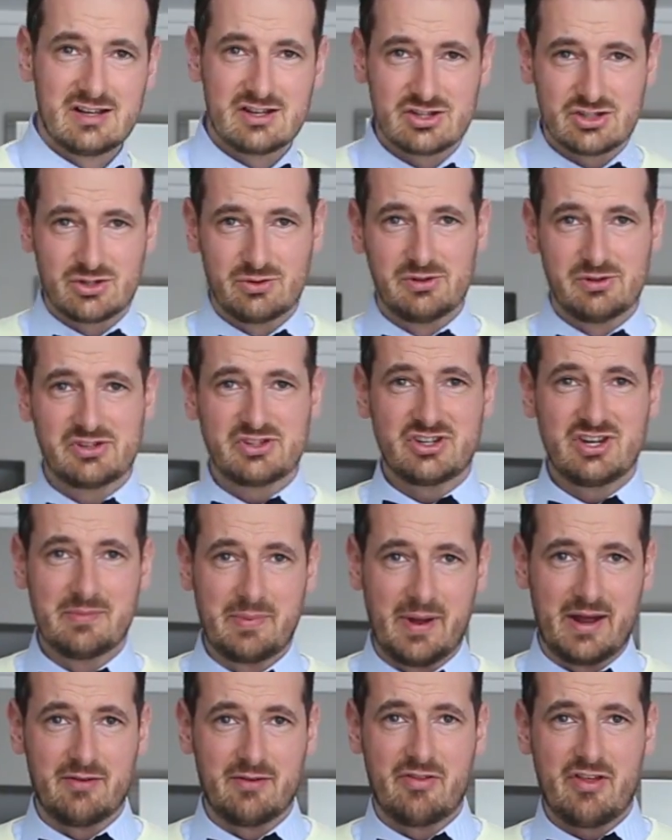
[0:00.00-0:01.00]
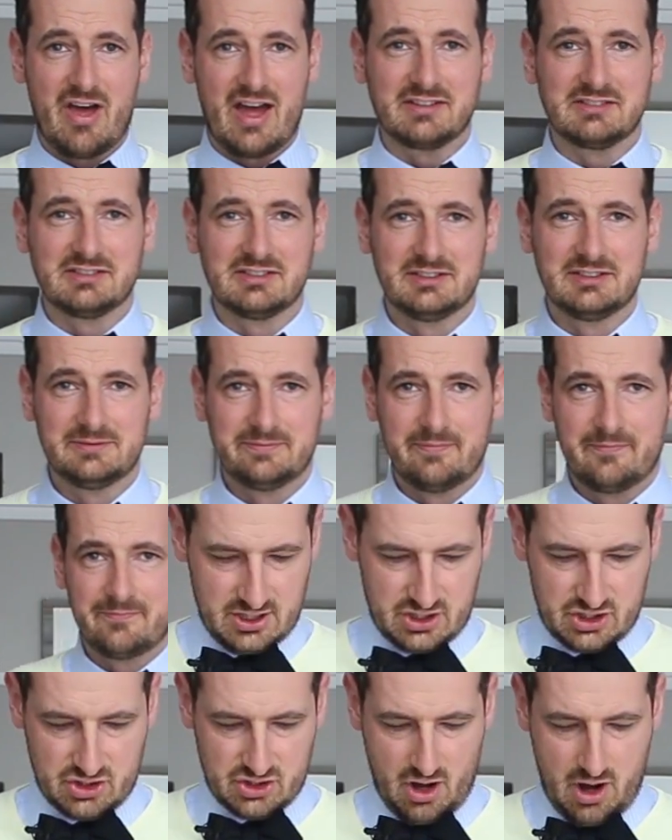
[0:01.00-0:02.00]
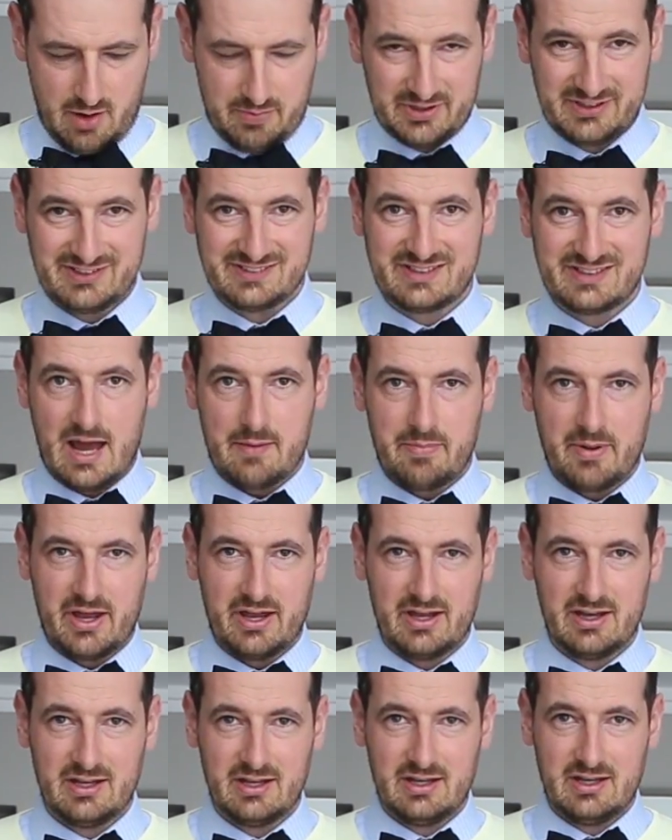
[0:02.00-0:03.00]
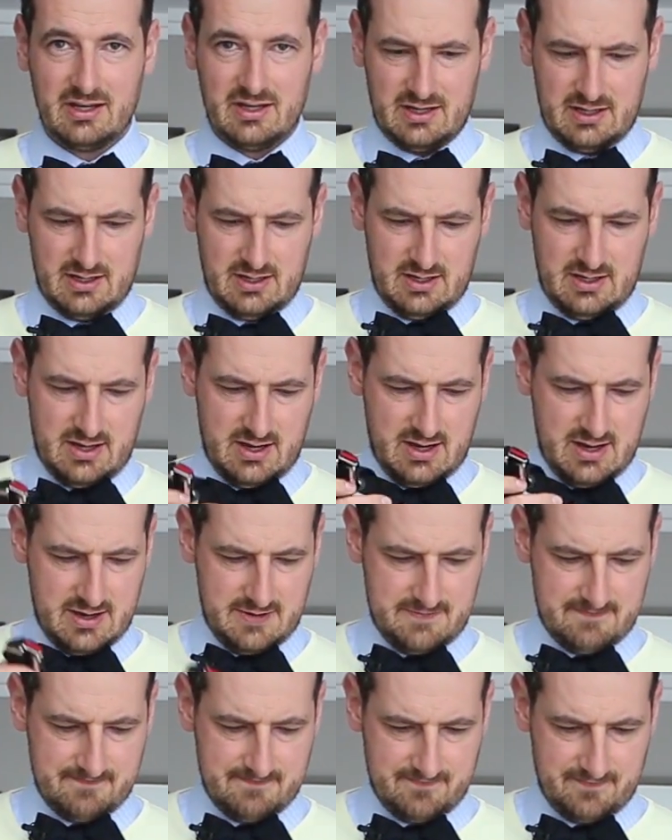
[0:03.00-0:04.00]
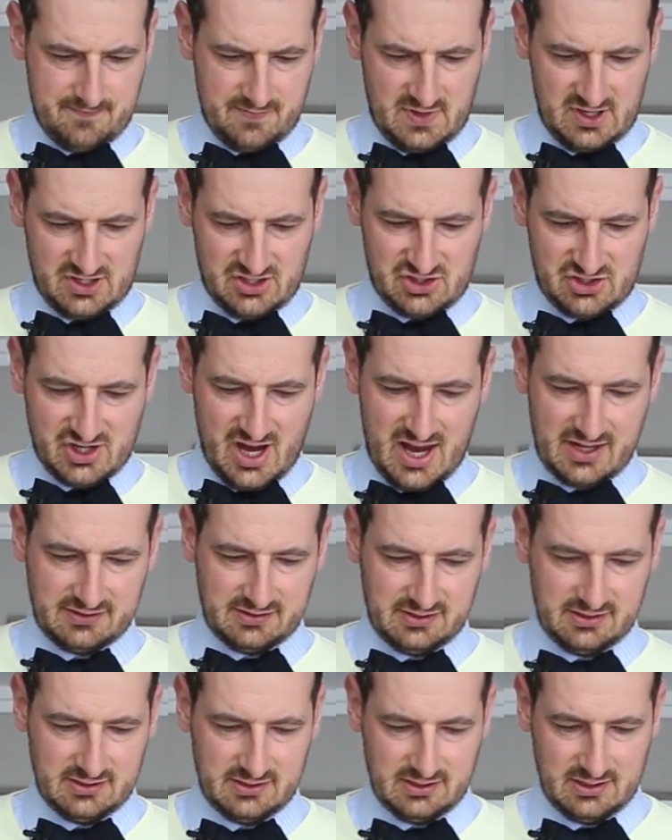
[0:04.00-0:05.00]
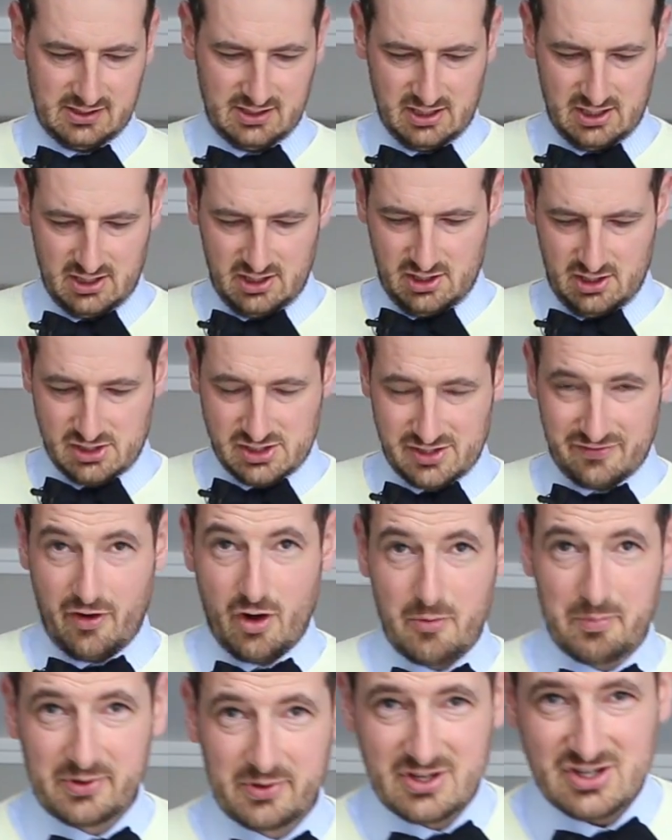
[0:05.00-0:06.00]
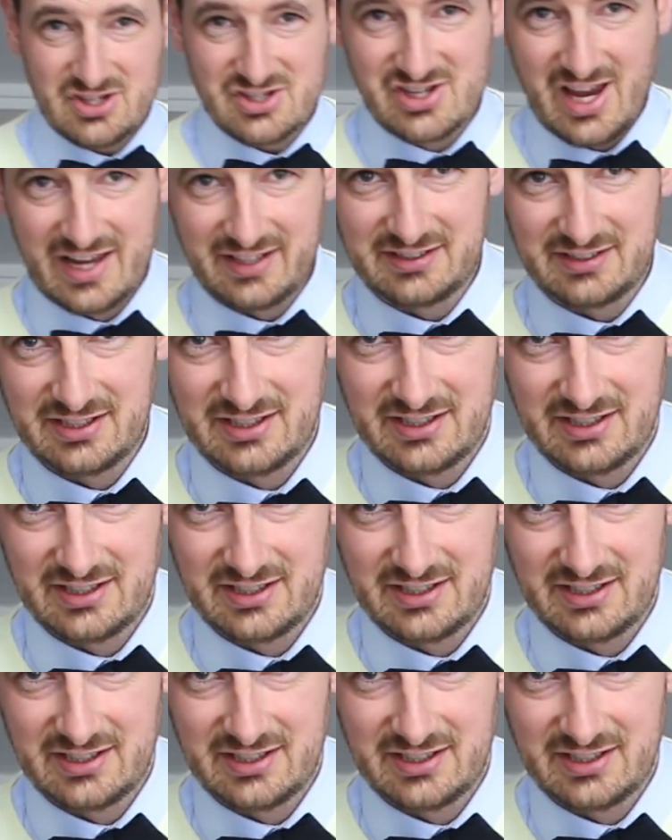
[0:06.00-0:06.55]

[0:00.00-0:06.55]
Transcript: So we'll see about that. Sharp and Dapper set. So I've opened this set.